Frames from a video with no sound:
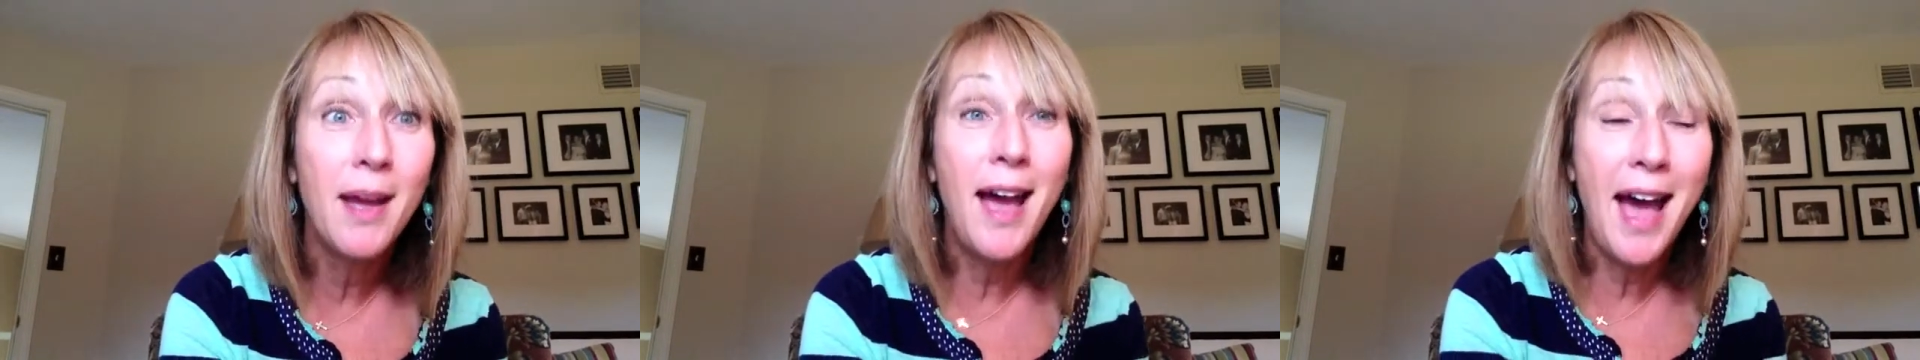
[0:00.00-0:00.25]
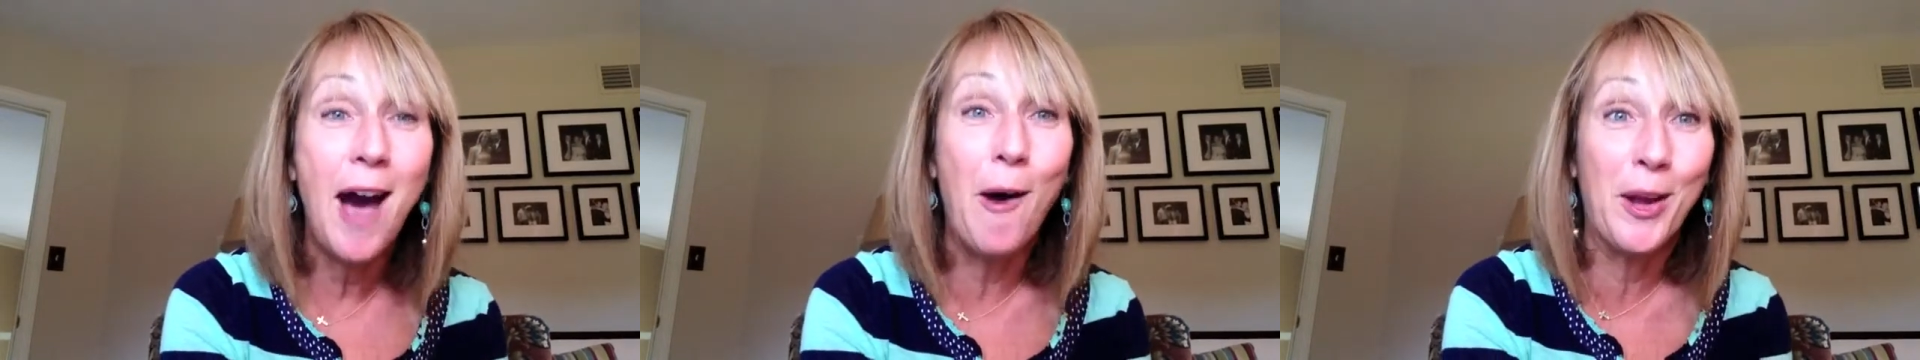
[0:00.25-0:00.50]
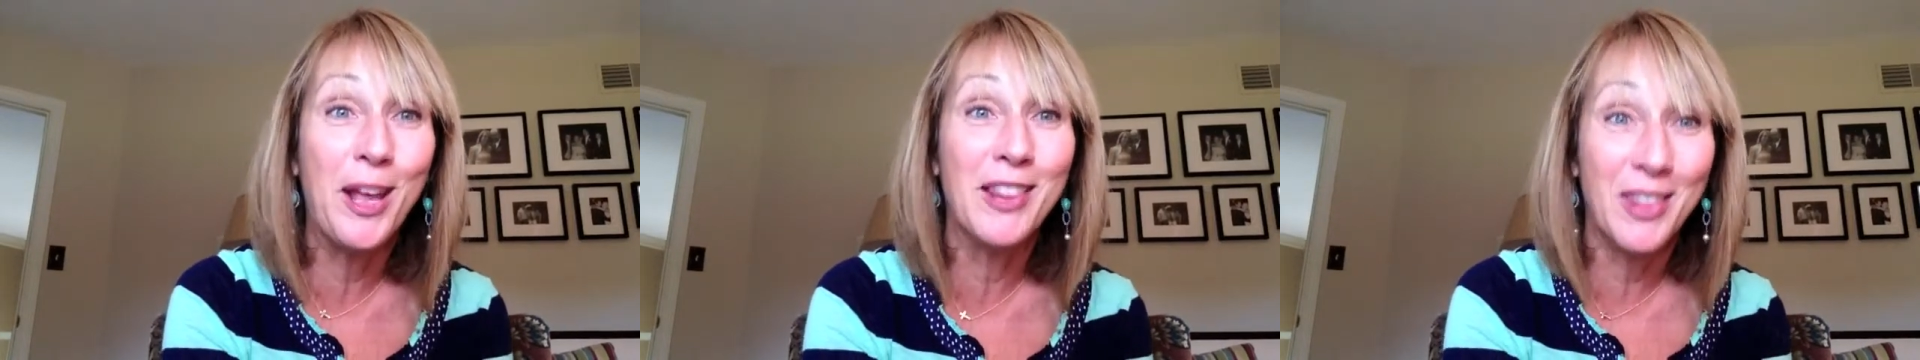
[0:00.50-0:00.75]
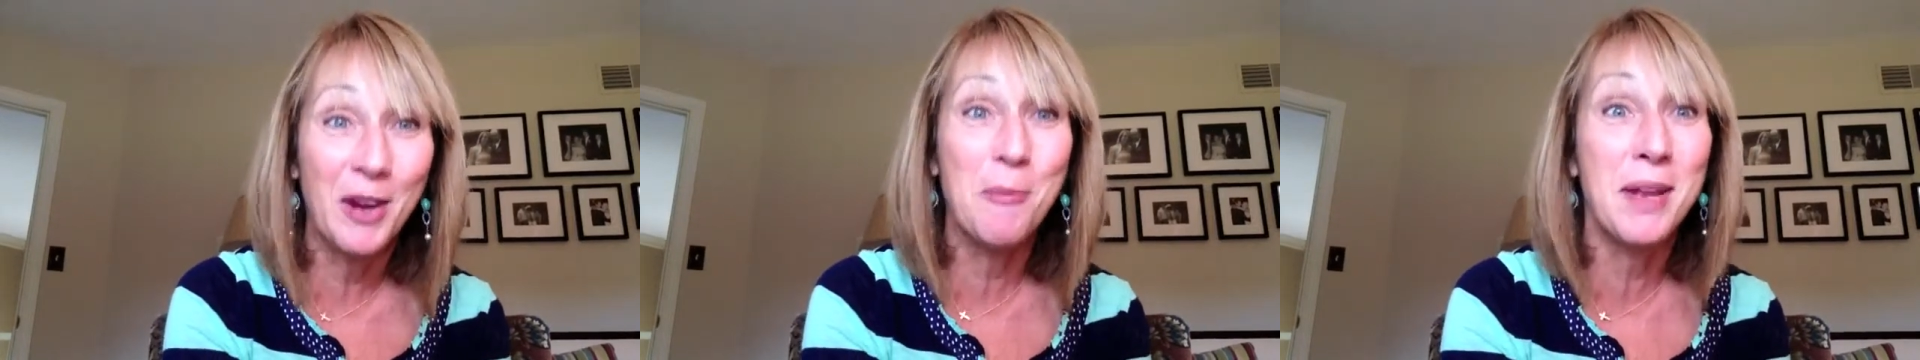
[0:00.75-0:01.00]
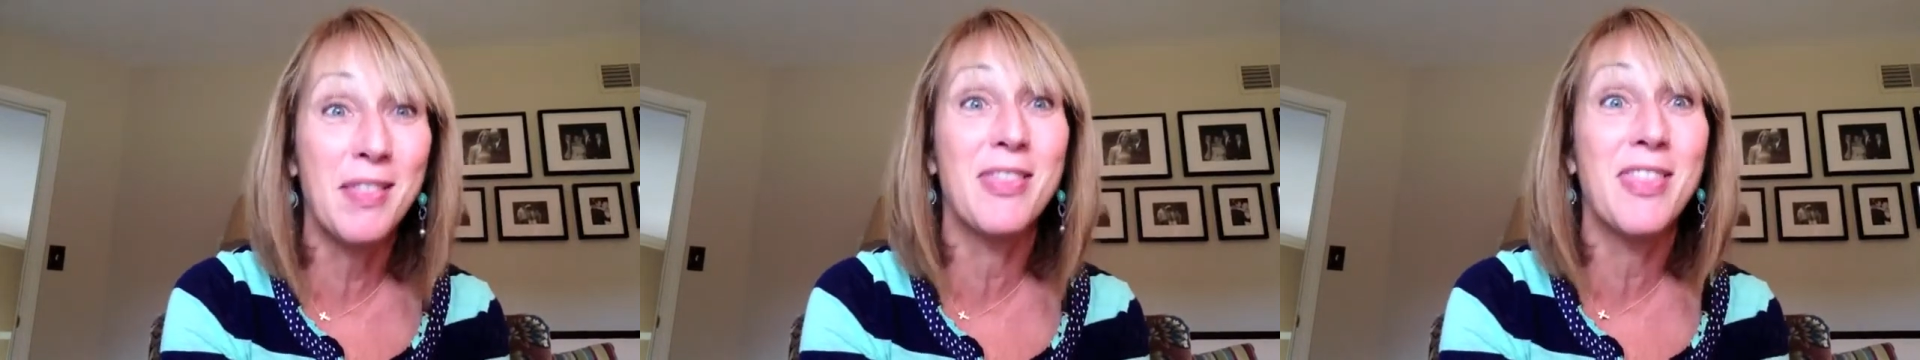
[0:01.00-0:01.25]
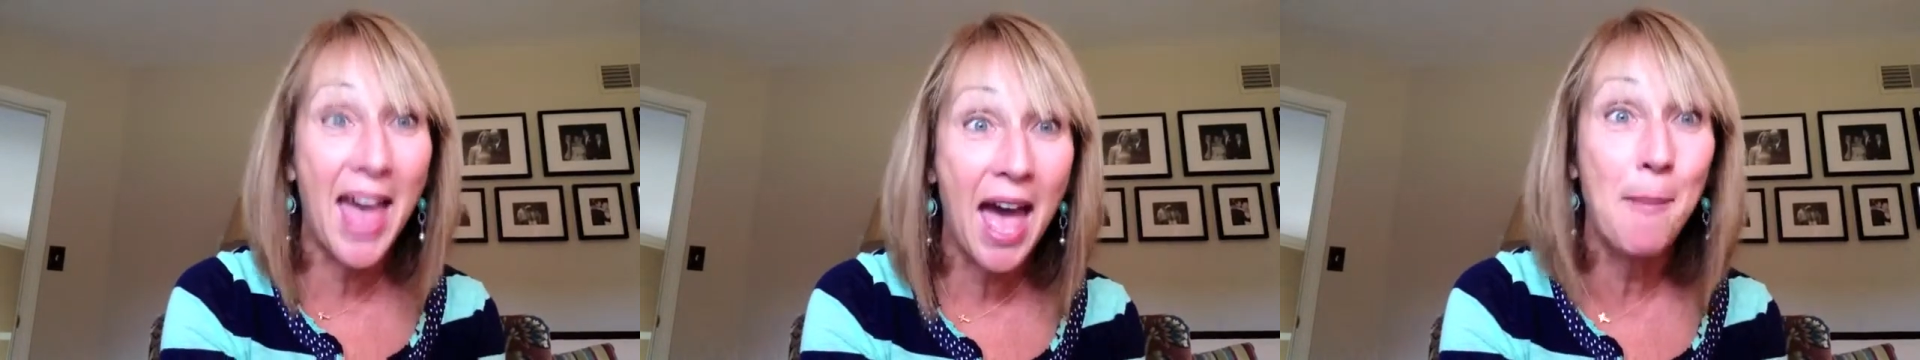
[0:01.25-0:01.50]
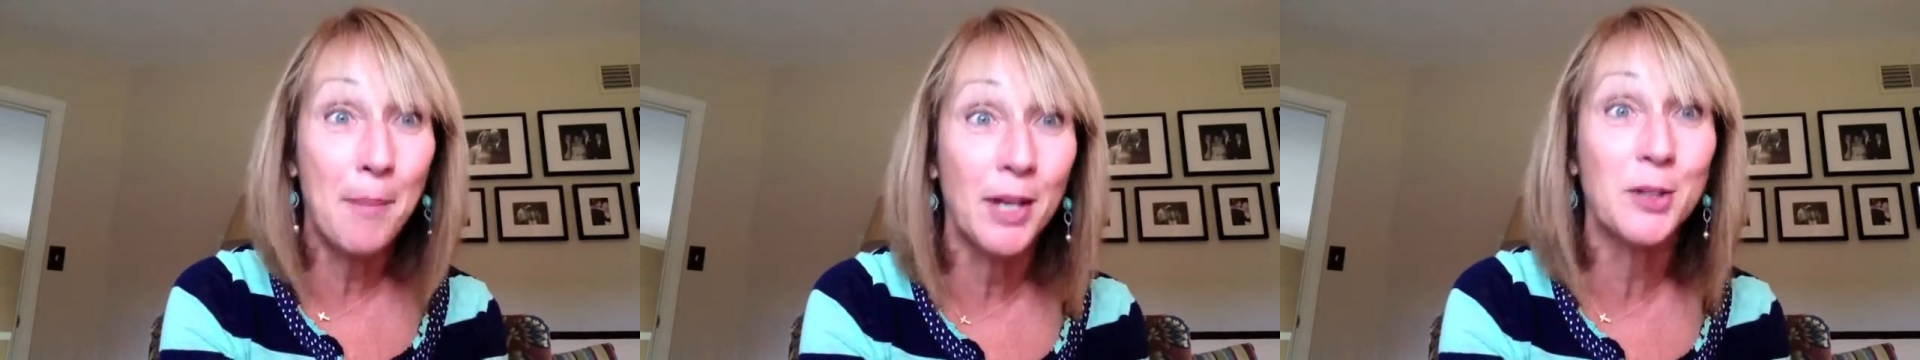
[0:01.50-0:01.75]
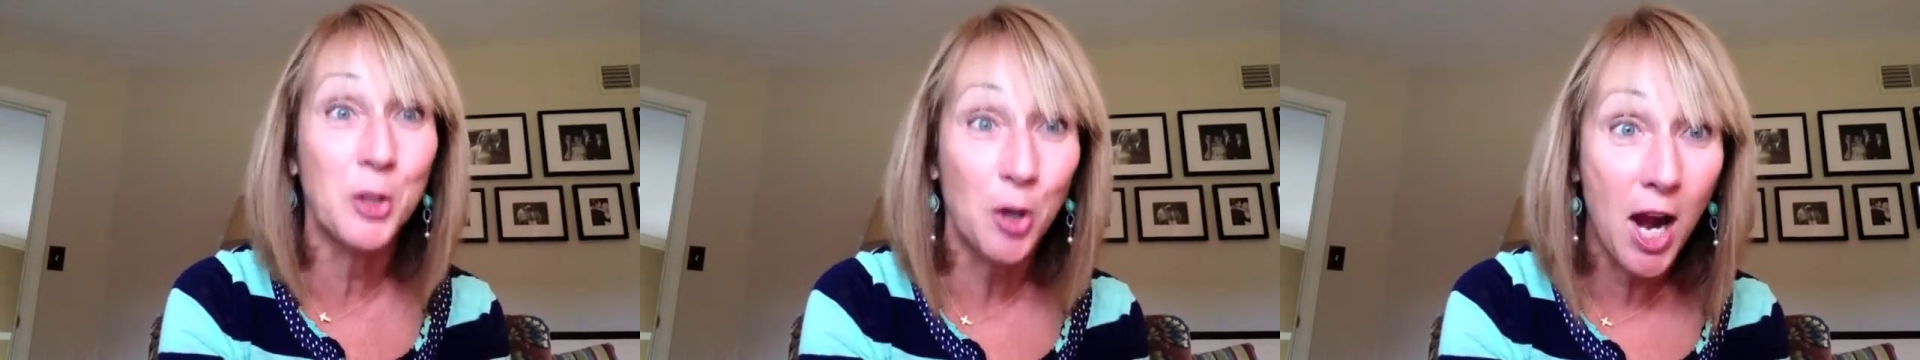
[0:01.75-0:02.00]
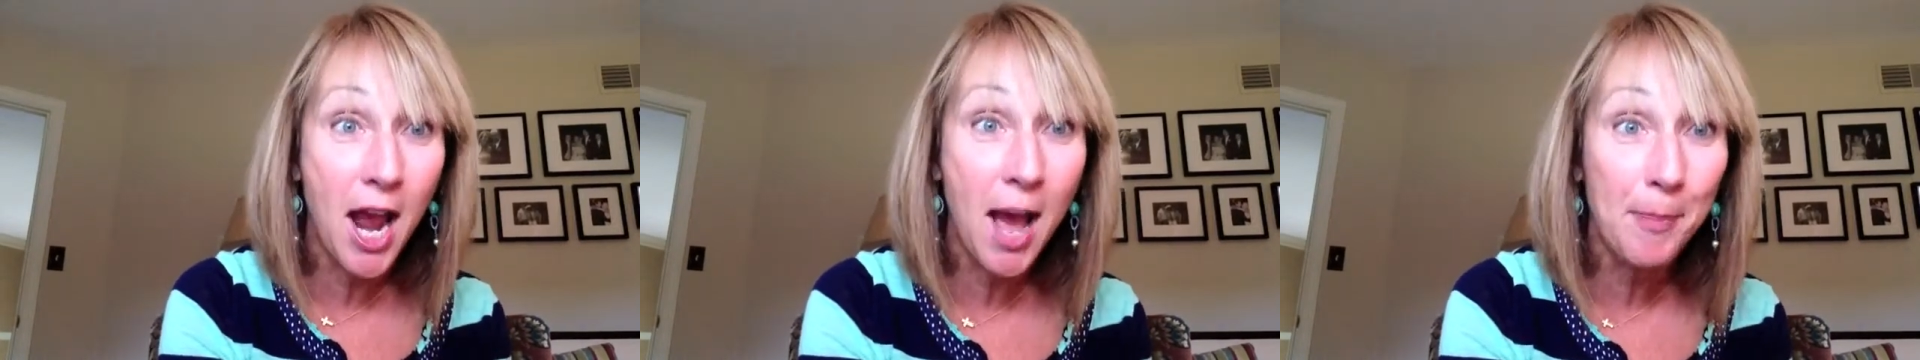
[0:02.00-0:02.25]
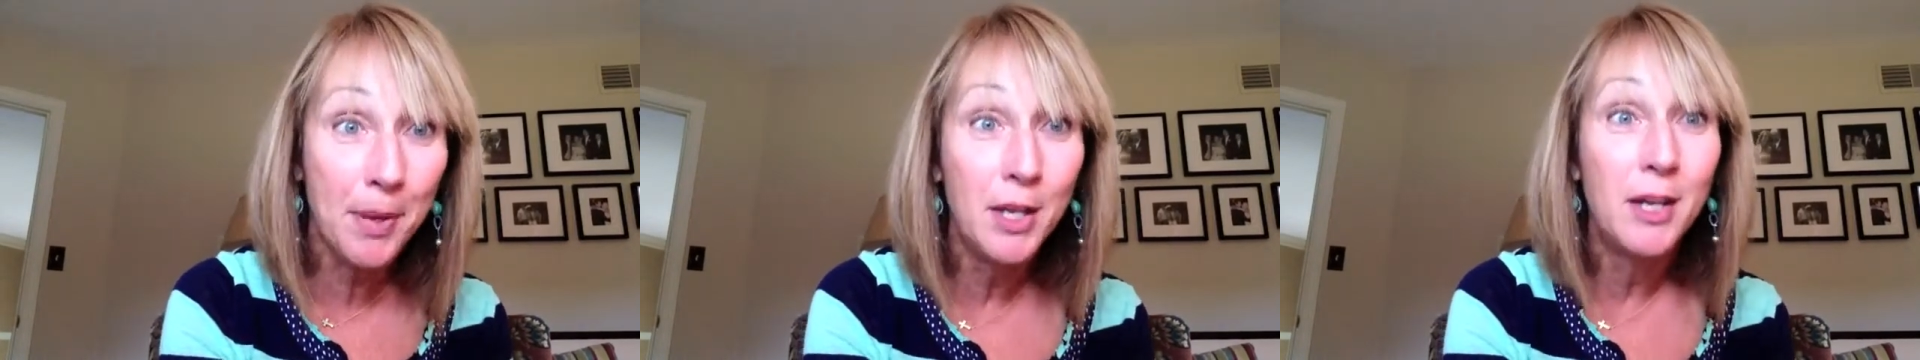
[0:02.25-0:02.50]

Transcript: how can there be that much crap